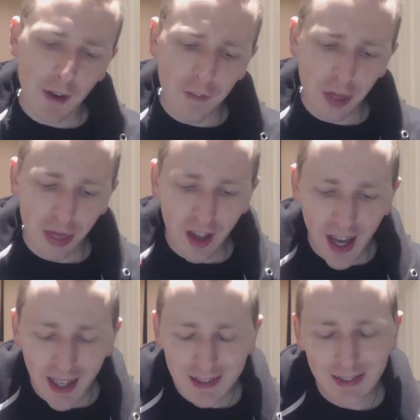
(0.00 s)
So for
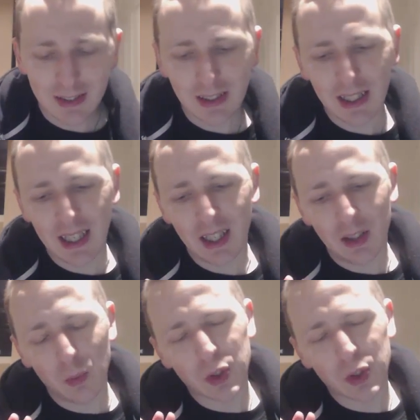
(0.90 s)
that, it